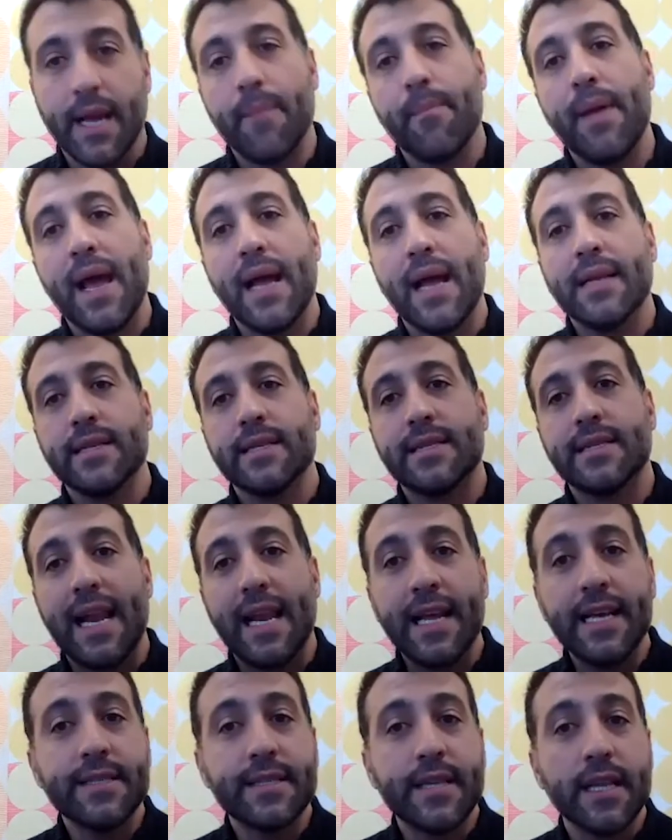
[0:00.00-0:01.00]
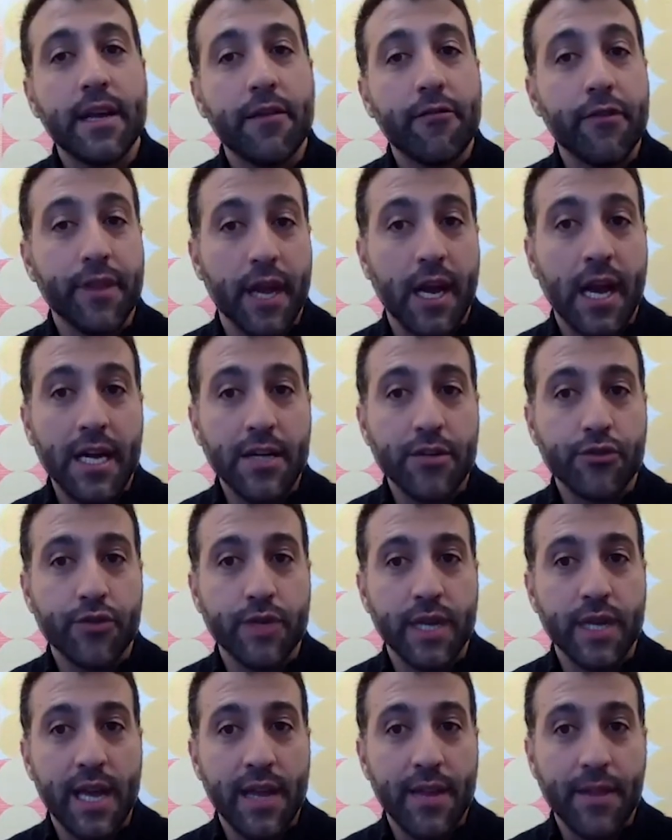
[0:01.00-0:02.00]
is that he's delivering the country
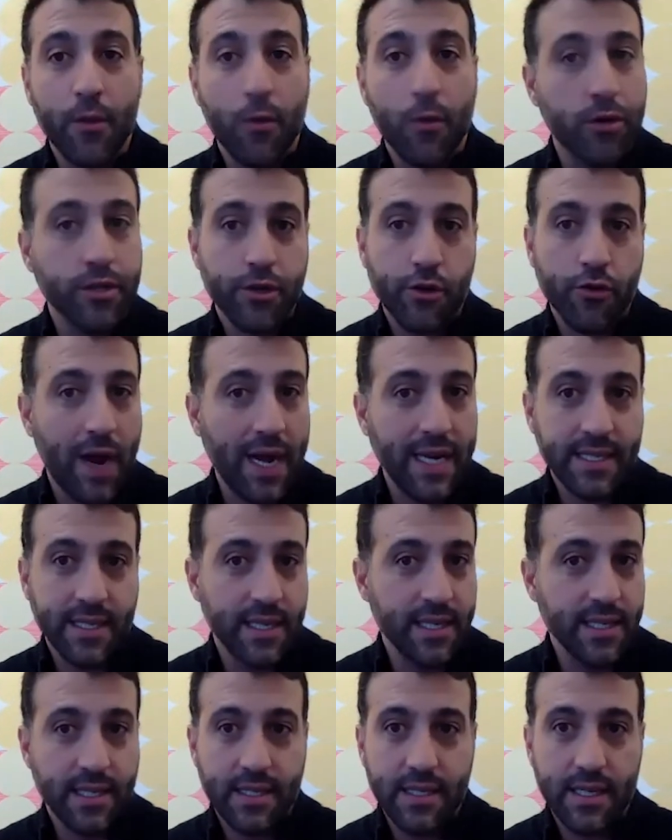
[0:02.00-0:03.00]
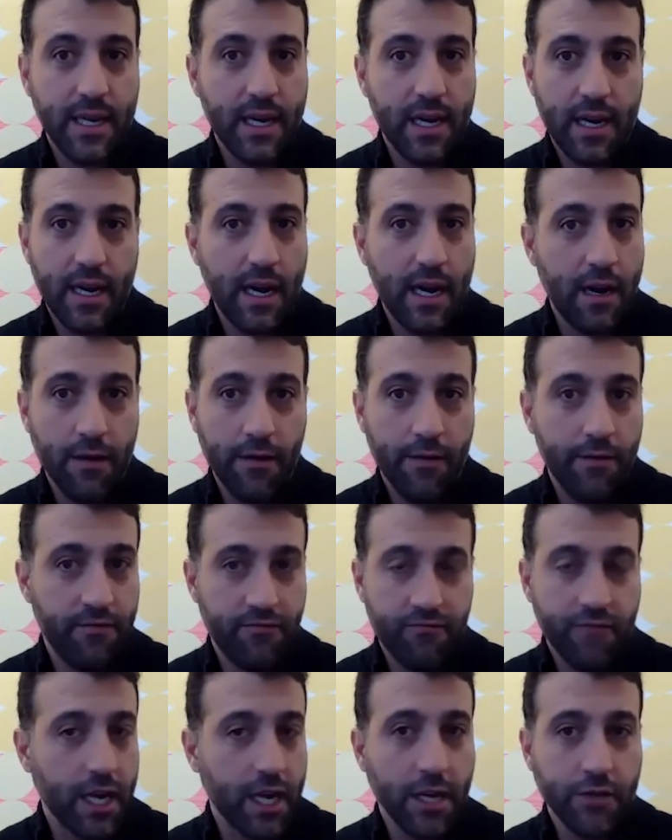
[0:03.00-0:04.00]
in the worst crisis of
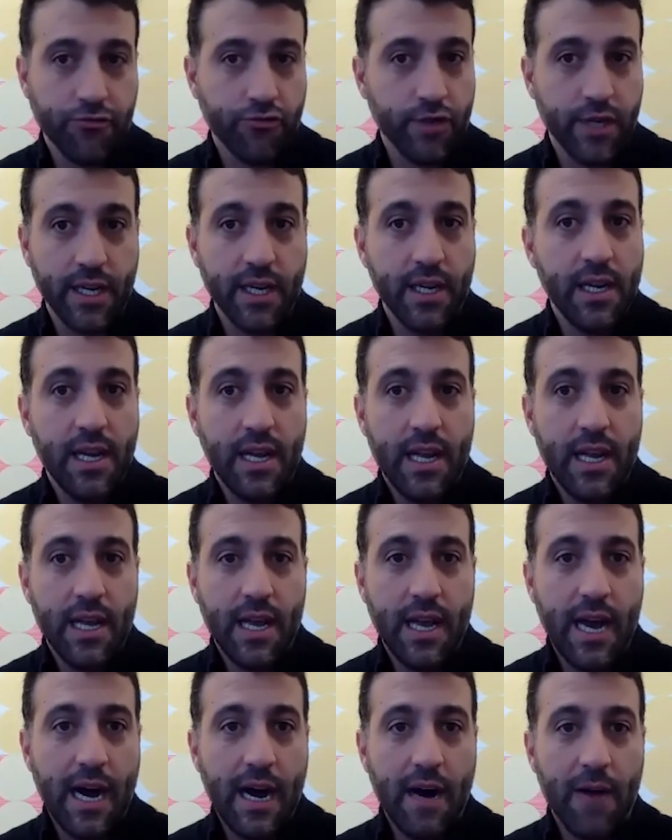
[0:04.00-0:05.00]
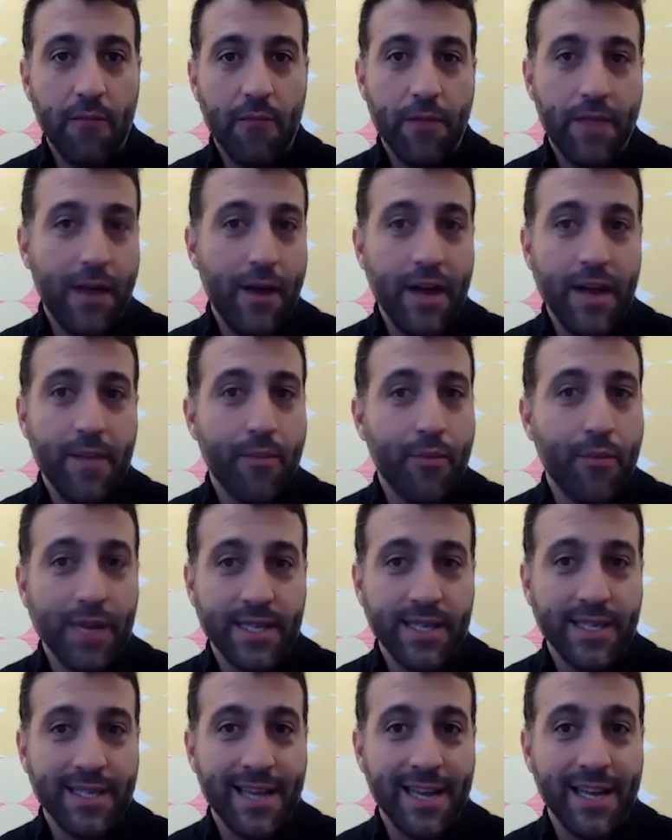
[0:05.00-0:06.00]
the country without any
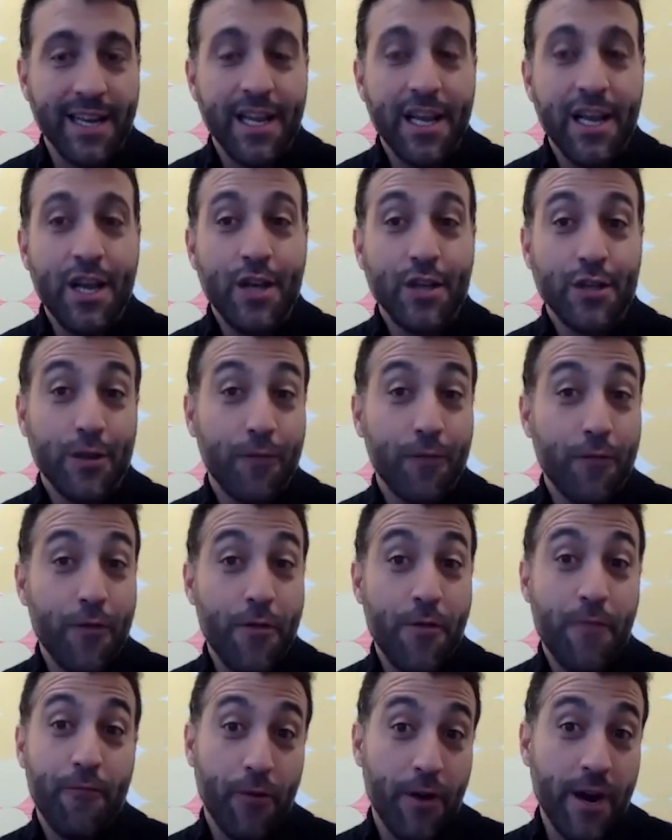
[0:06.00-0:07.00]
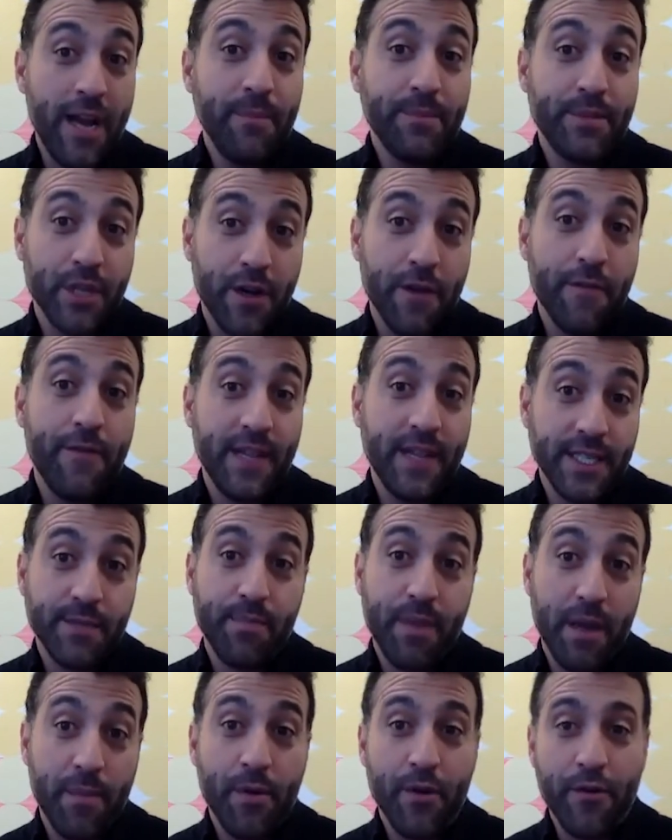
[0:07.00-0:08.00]
precedent. So for him to convince
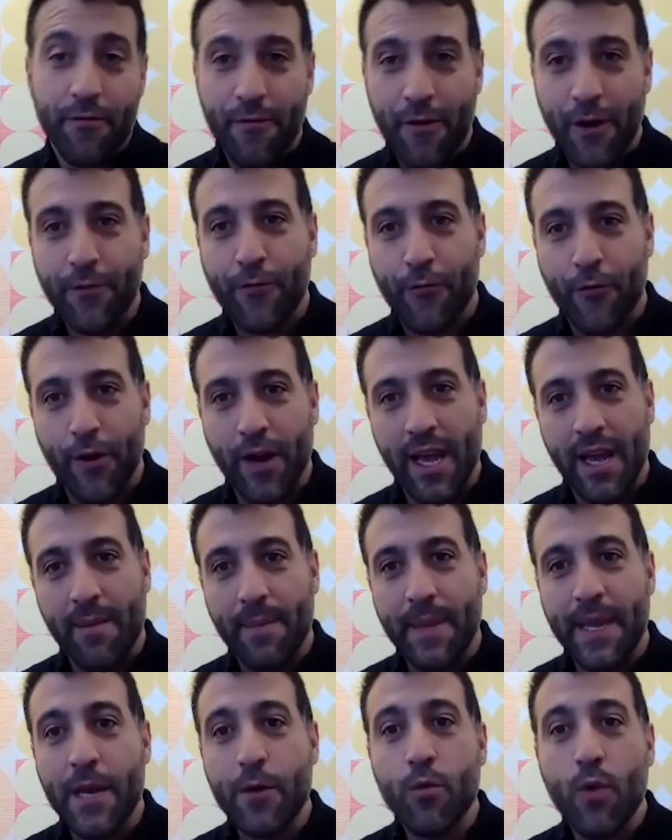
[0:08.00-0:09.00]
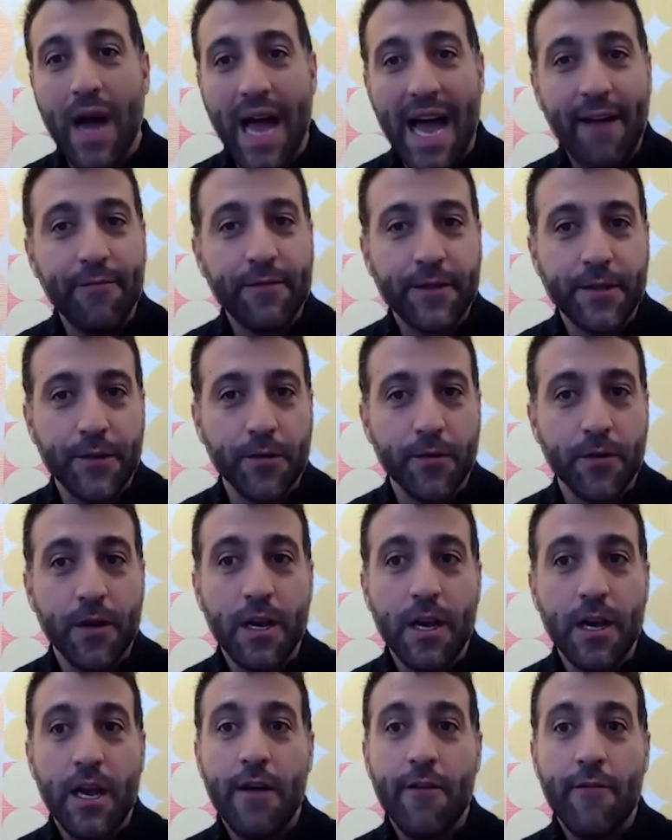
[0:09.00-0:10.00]
people to vote for him, he will have to
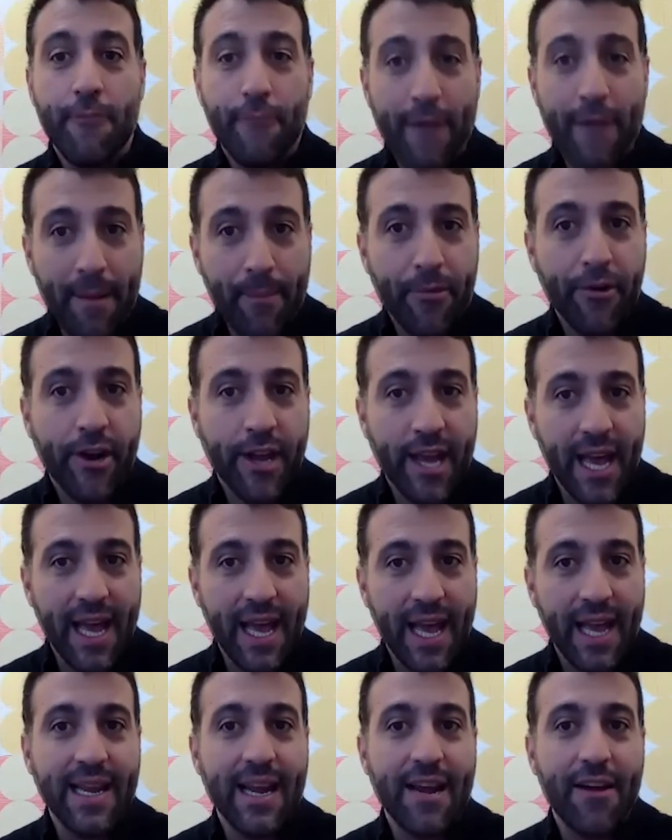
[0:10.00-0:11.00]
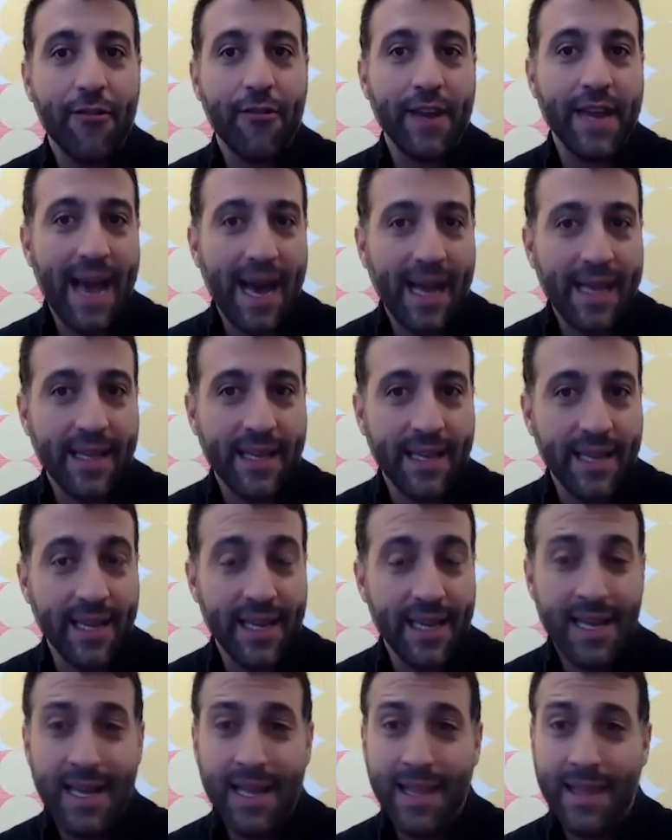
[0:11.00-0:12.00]
fabricate a reality
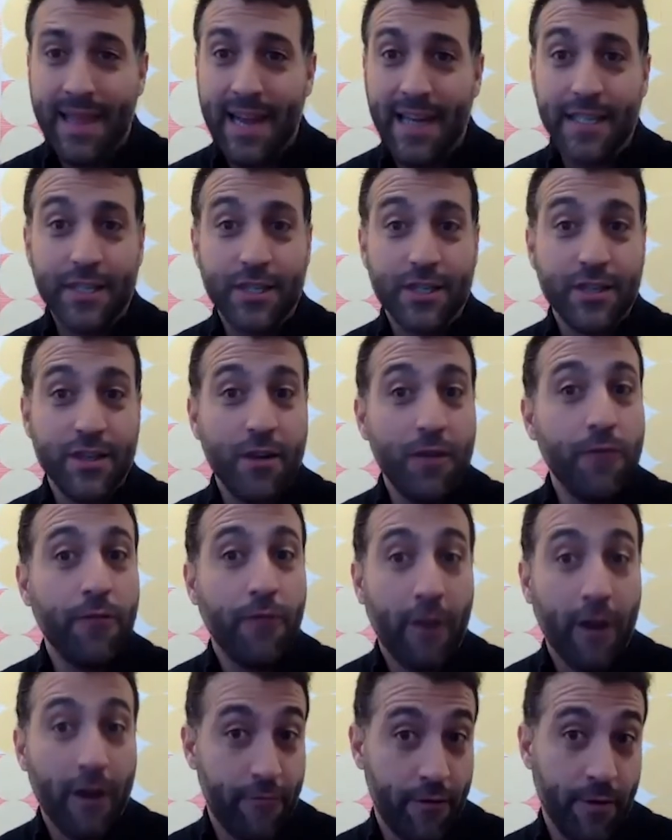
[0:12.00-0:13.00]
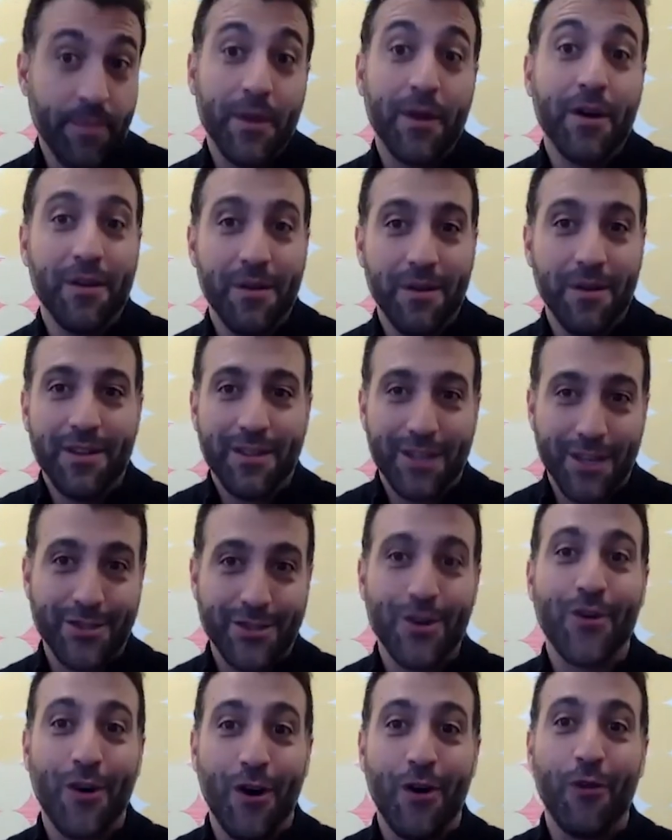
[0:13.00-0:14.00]
that is so far from the
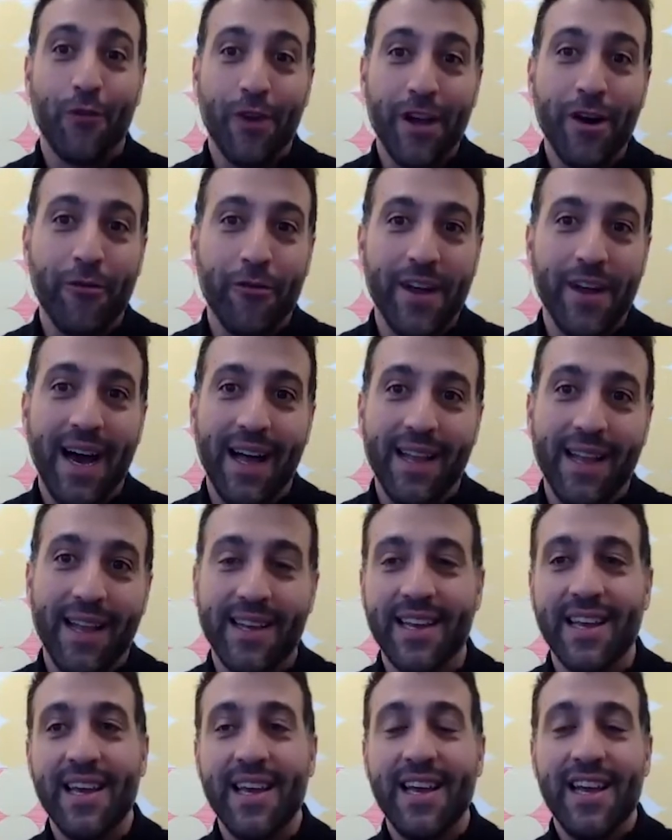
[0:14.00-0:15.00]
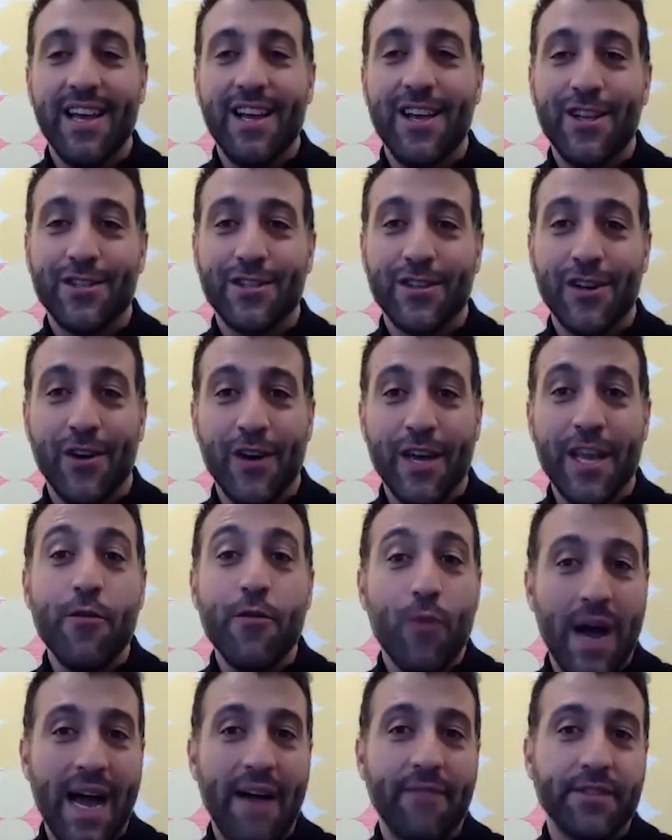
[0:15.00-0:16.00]
so-called real reality. So he will have